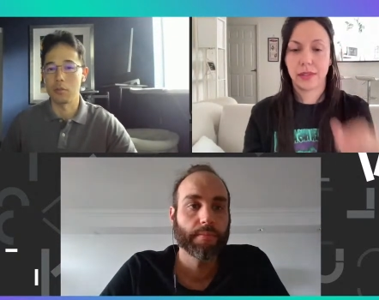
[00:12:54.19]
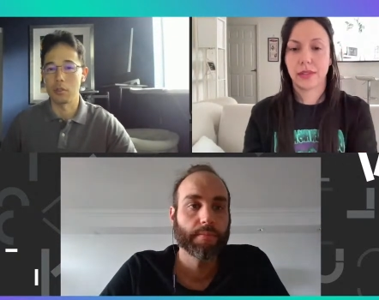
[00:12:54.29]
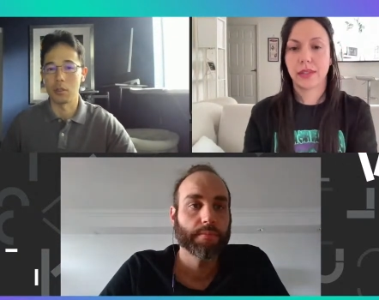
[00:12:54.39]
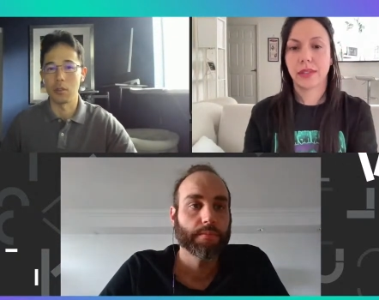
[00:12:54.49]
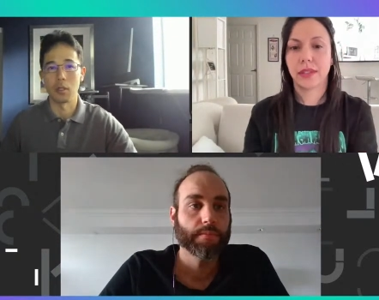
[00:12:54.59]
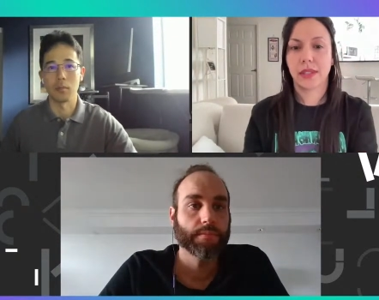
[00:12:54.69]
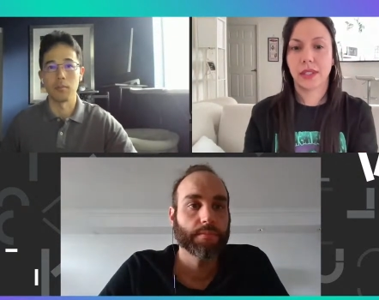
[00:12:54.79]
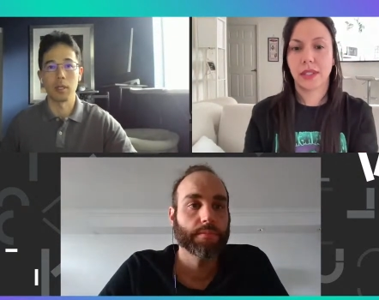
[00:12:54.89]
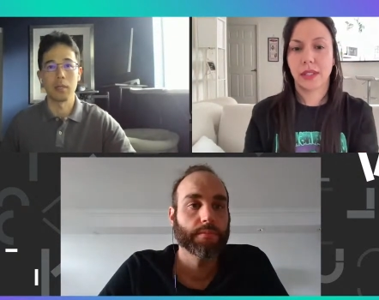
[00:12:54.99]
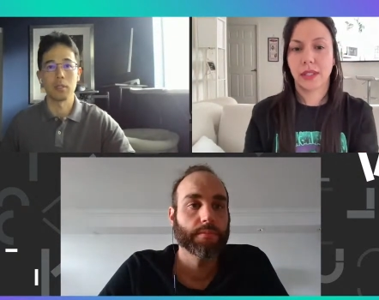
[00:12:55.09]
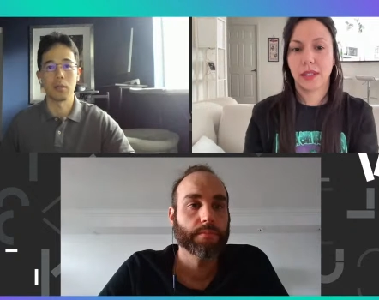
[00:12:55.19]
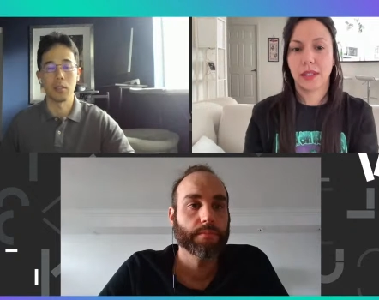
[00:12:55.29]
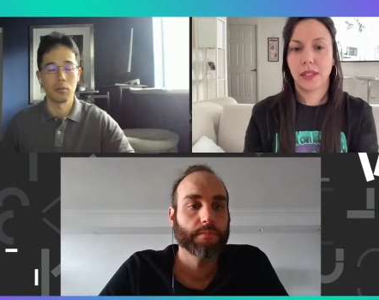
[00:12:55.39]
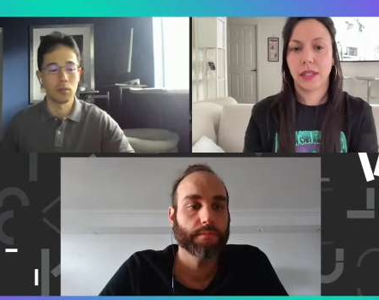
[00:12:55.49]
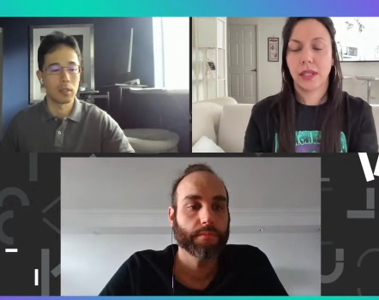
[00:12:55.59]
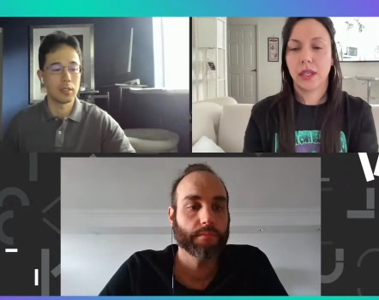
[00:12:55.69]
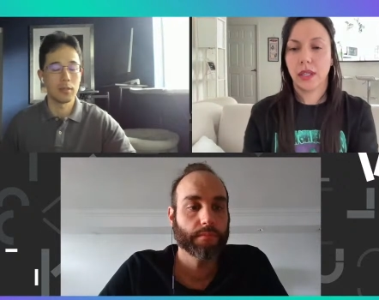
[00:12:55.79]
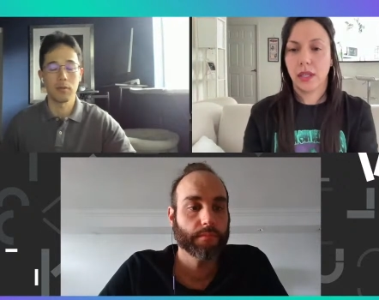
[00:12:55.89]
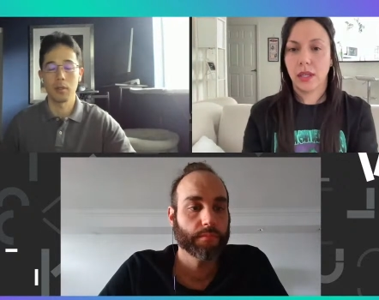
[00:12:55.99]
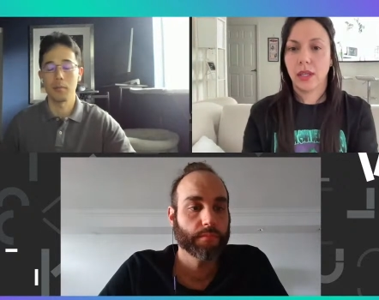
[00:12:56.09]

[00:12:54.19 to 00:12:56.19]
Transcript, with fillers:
Speaker 1: user. Keeps it easy